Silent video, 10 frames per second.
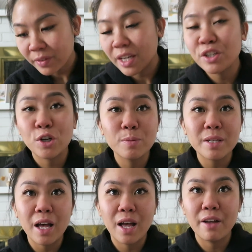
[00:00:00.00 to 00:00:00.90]
In terms
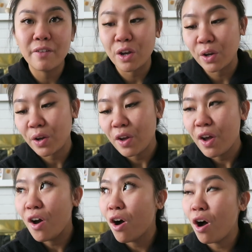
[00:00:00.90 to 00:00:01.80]
of
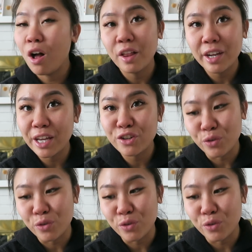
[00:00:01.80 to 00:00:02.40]
holiday